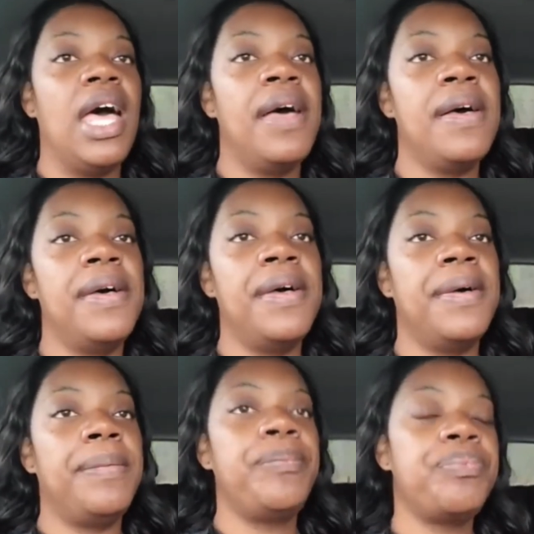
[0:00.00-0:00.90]

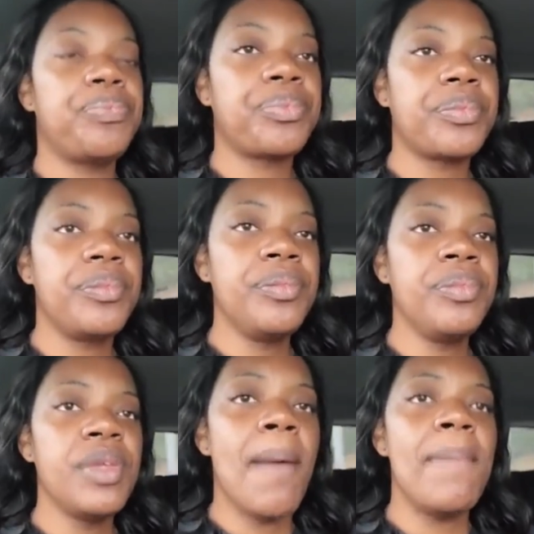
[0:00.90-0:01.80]
Um,
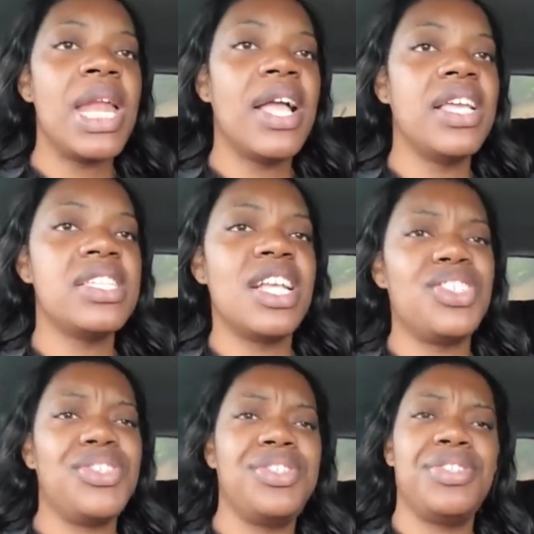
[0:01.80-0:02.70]
but I guess I
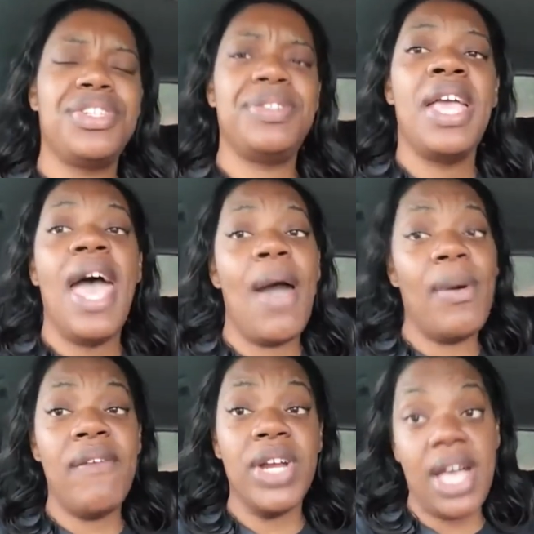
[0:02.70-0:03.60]
should.
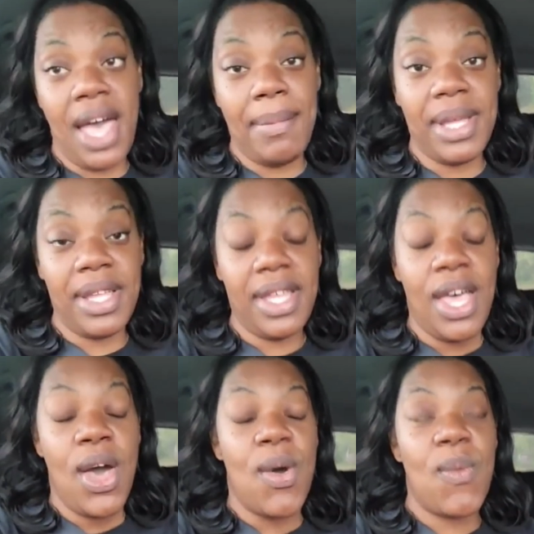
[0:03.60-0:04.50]
However, comma,
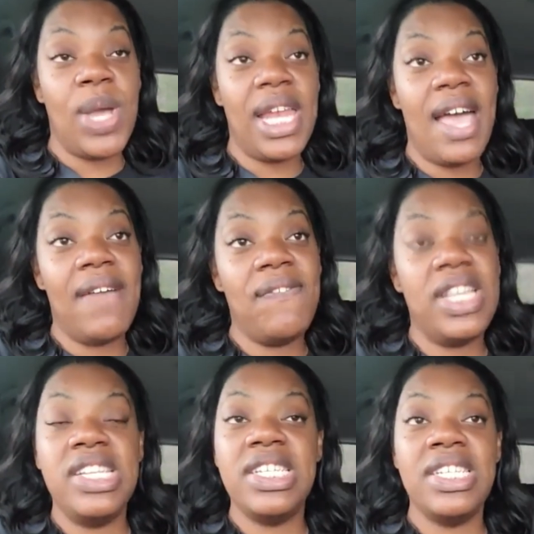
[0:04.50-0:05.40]
when I
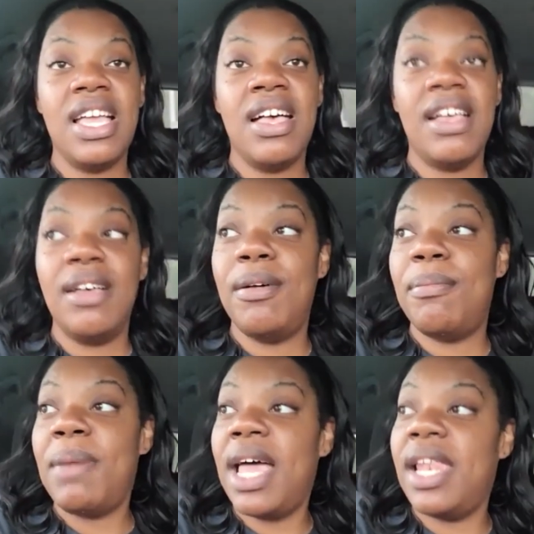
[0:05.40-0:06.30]
finish uh,
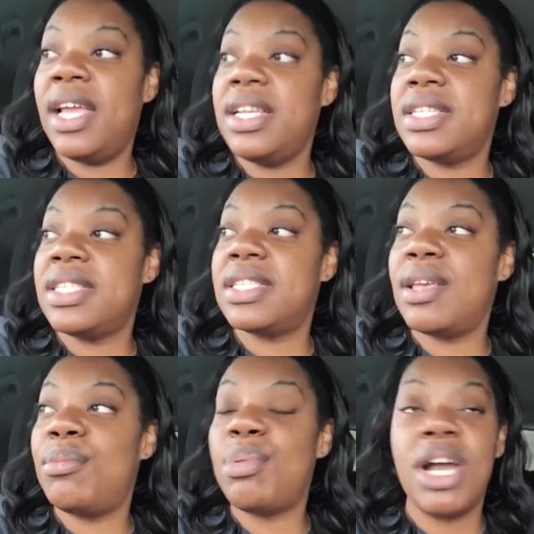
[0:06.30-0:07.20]
my latest
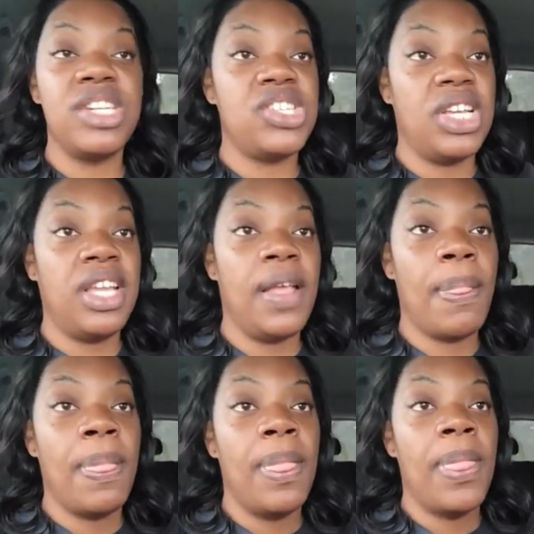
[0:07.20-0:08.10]
project,
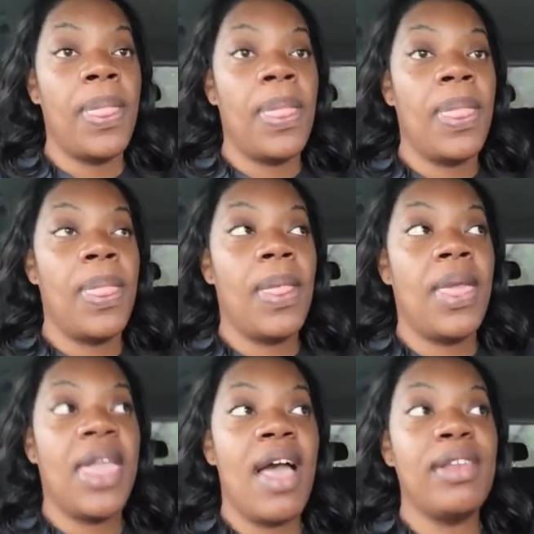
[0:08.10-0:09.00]

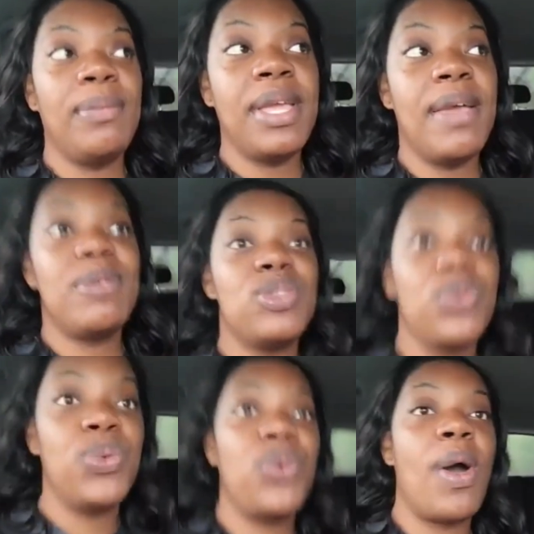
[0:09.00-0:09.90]
y'all will be able
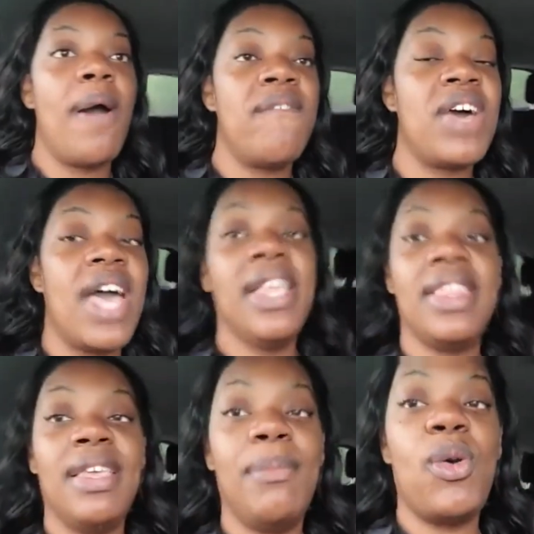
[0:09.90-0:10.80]
to
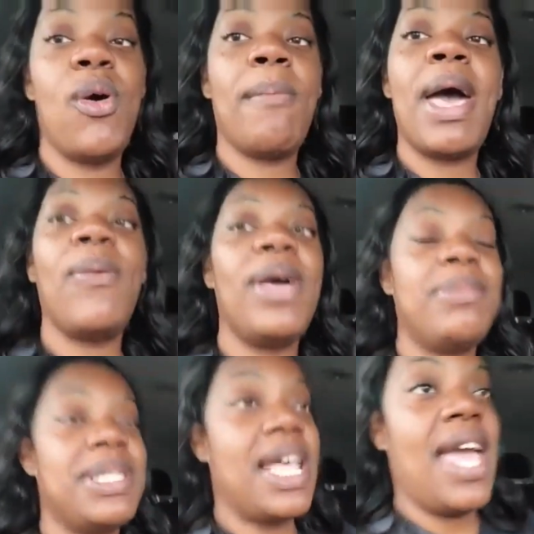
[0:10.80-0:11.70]
find them on my
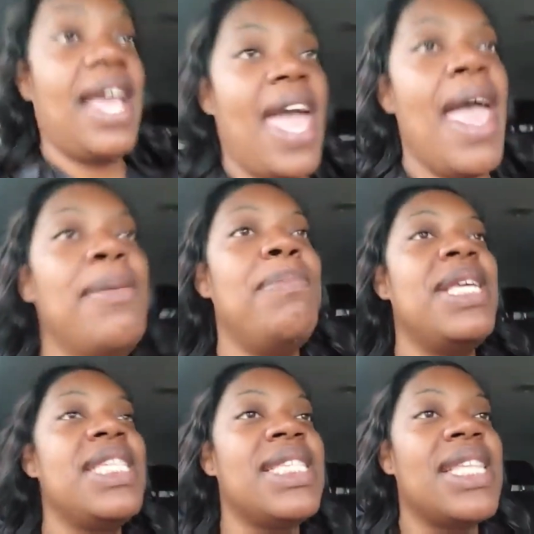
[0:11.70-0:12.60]
website at
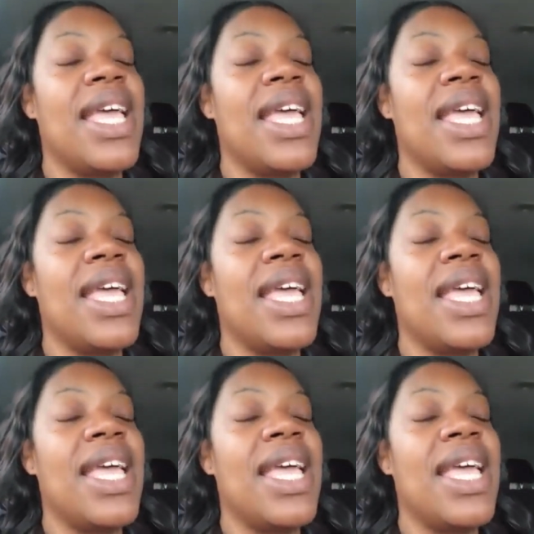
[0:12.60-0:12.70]
Miss